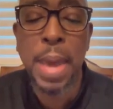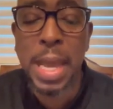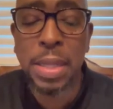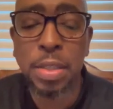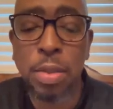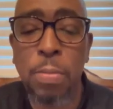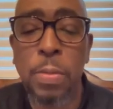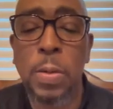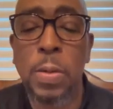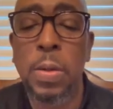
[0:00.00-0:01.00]

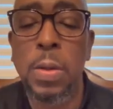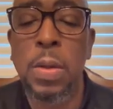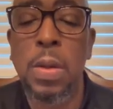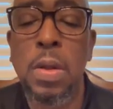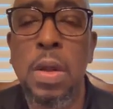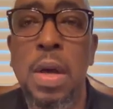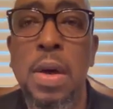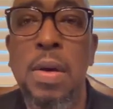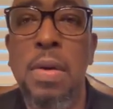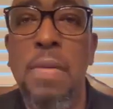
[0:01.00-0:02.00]
Passover,
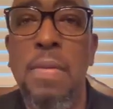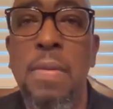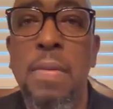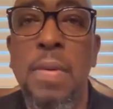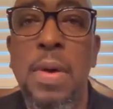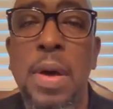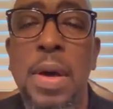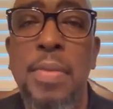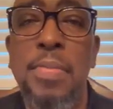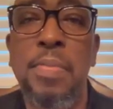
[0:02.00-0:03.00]
uh,
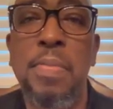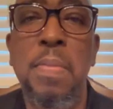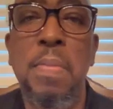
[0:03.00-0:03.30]
um,